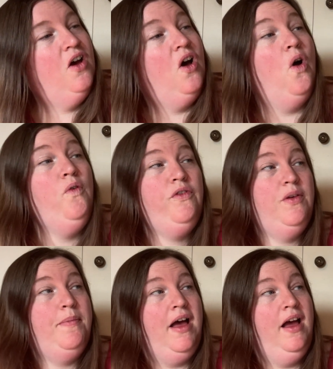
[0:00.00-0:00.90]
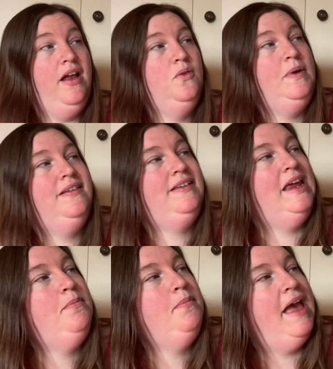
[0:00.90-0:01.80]
Over the pond, we
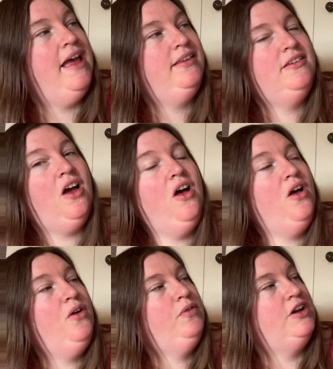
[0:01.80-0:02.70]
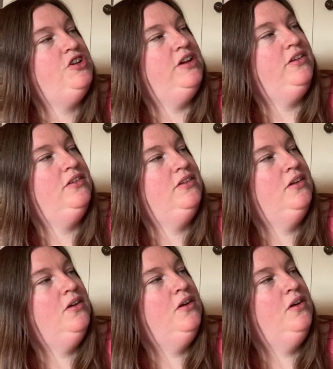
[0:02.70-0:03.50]
skim past tall rushes.